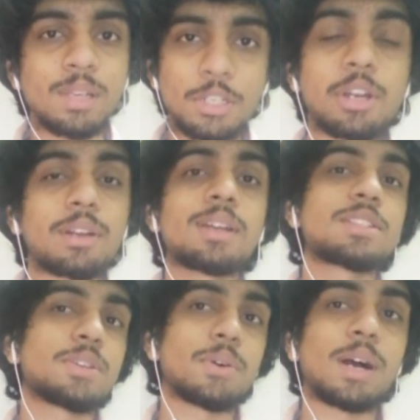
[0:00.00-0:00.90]
Sure.
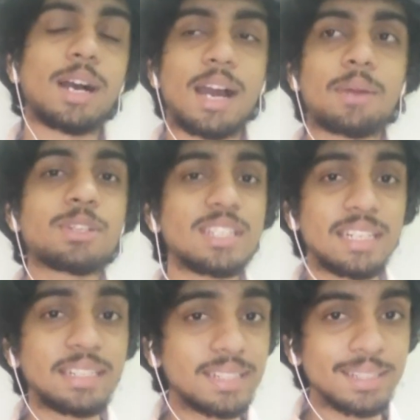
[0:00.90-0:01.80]
So uh, I was an
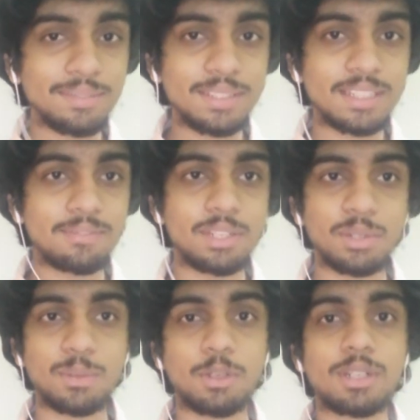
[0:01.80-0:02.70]
intern with
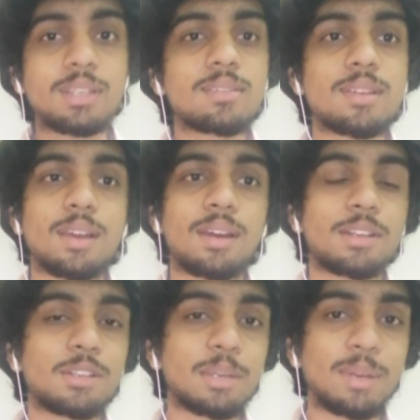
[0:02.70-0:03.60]
Invento Robotics
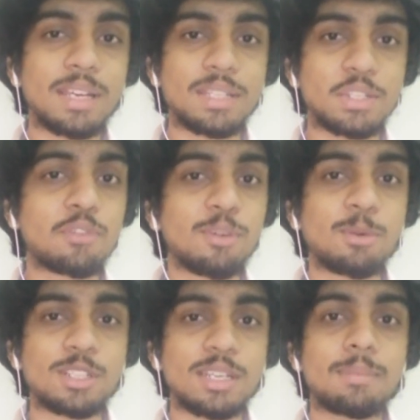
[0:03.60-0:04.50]
uh, during my
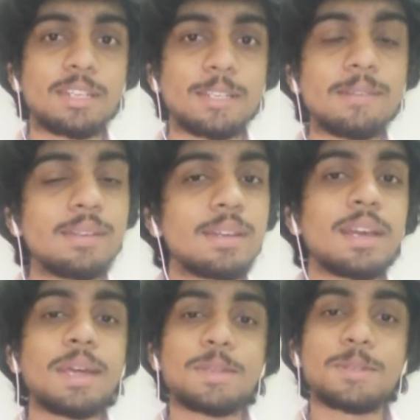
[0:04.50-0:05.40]
sophomore summer year.
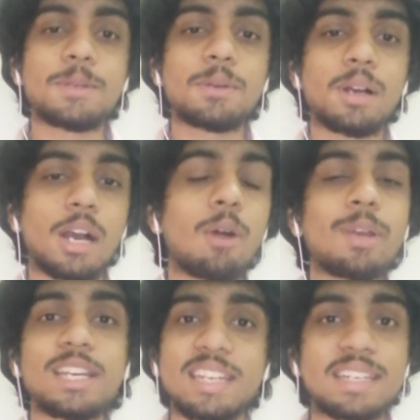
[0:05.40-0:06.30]
So how I
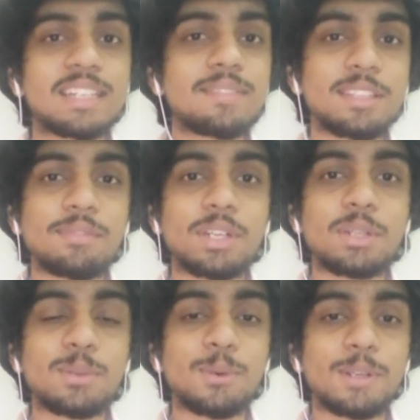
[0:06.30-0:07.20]
connected with Invento
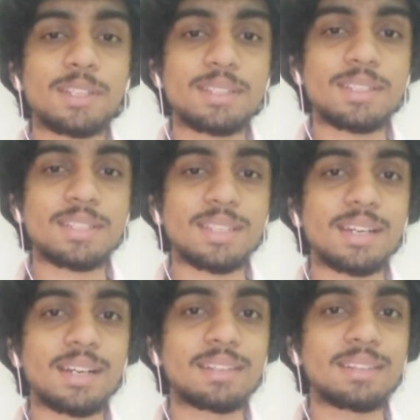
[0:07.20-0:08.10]
Robotics is
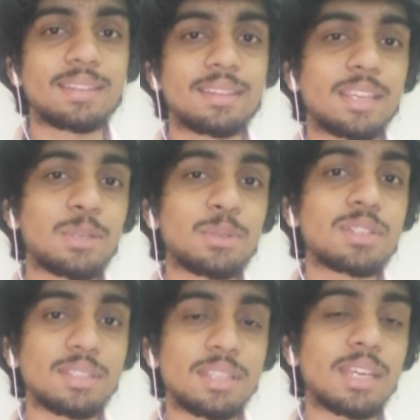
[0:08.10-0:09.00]
uh, they
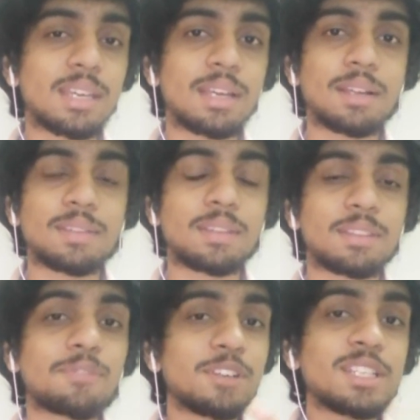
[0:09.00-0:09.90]
use they the
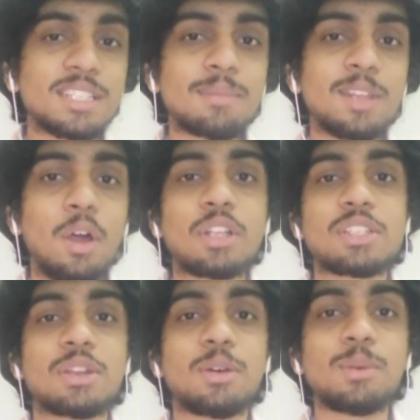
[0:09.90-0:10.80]
first time they launched
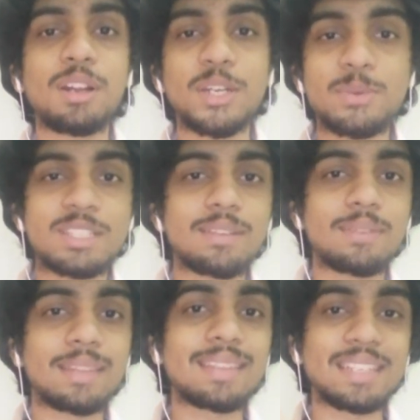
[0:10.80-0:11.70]
the robot, it was
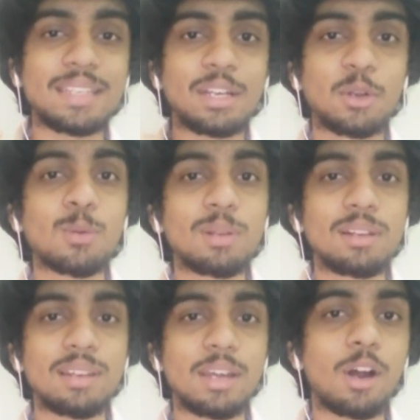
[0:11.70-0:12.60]
at the Global
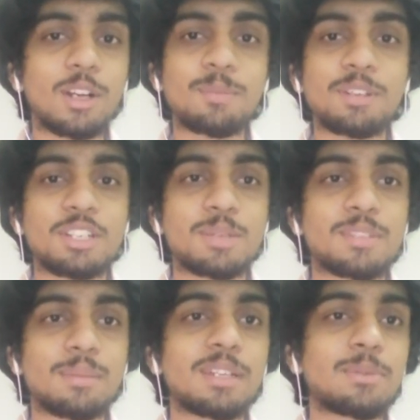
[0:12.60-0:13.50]
Entrepreneurship
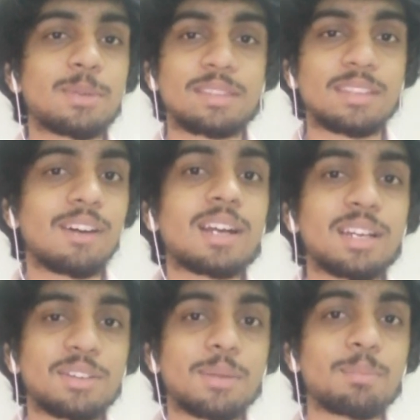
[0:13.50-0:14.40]
Summit with Ivanka
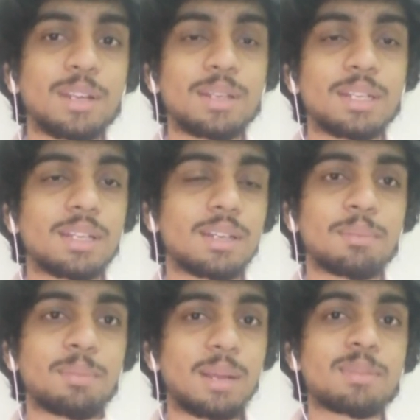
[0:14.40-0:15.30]
Trump and uh,
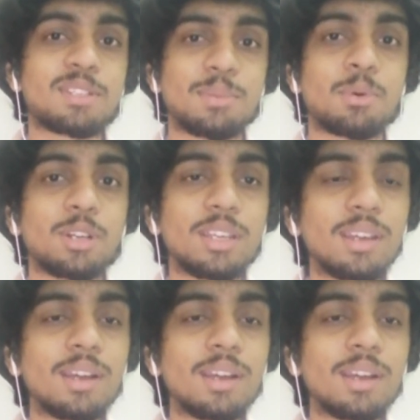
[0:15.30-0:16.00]
Prime Minister Modi.